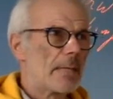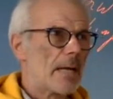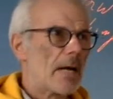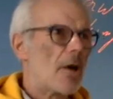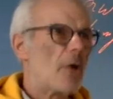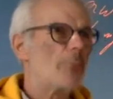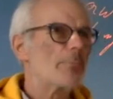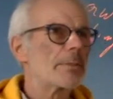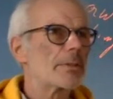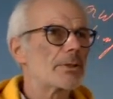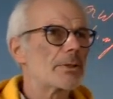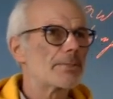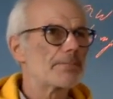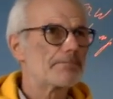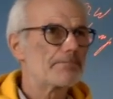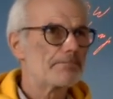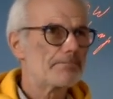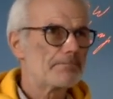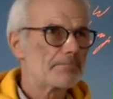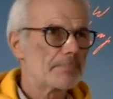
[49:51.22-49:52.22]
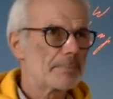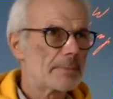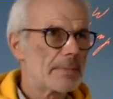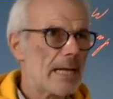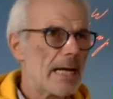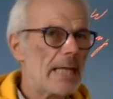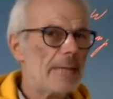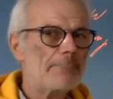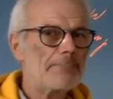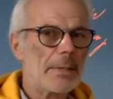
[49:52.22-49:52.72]
How much
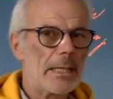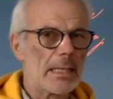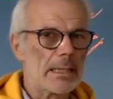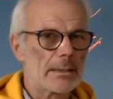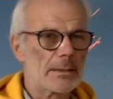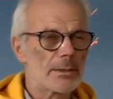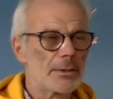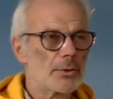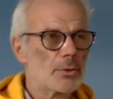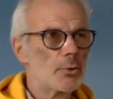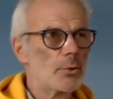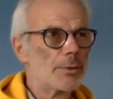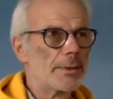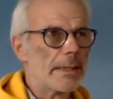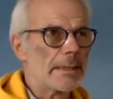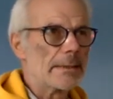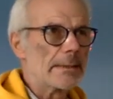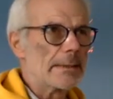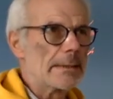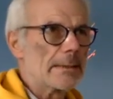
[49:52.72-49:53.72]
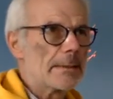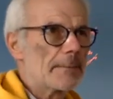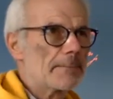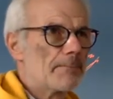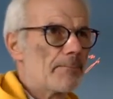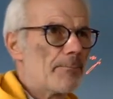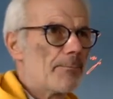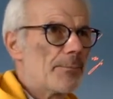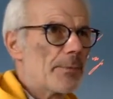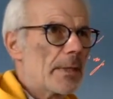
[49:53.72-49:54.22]
car park do they need?
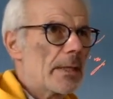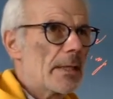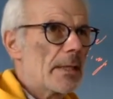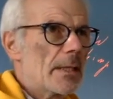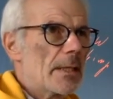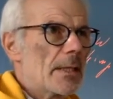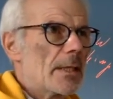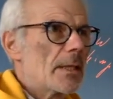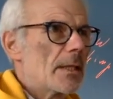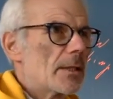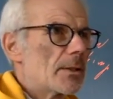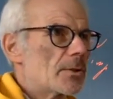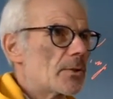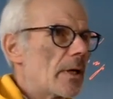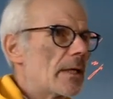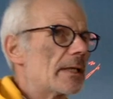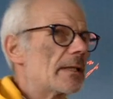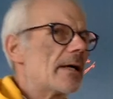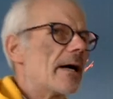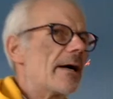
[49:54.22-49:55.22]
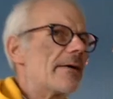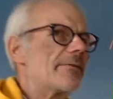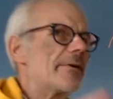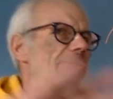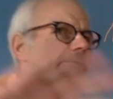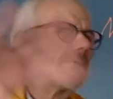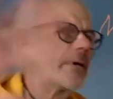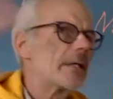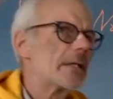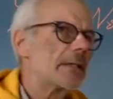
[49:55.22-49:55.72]
So you have
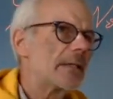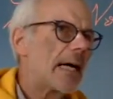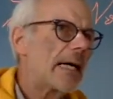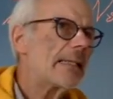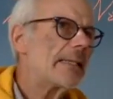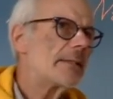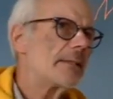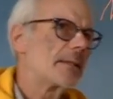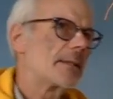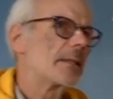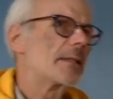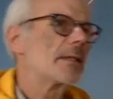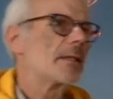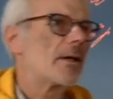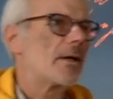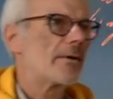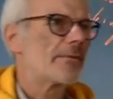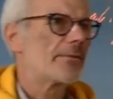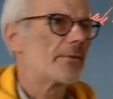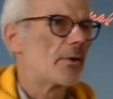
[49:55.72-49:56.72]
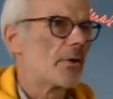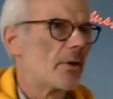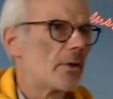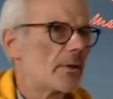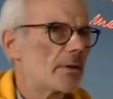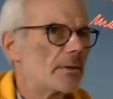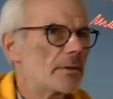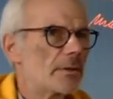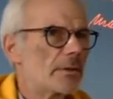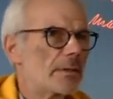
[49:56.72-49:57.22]
a variety of
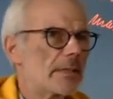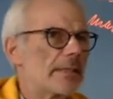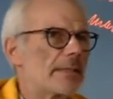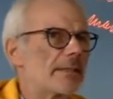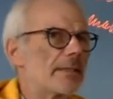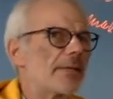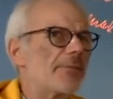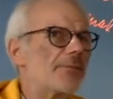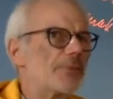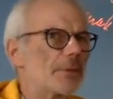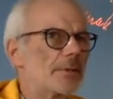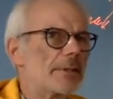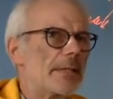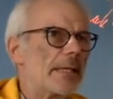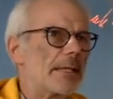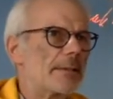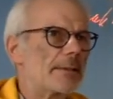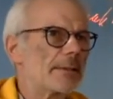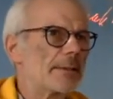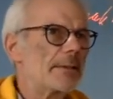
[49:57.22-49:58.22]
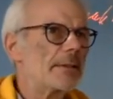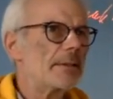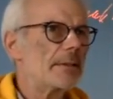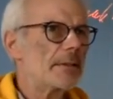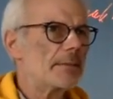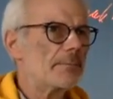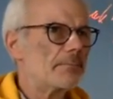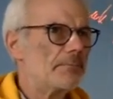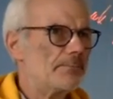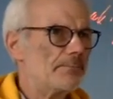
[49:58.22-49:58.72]
laws in different
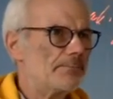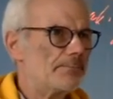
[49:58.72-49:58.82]
areas.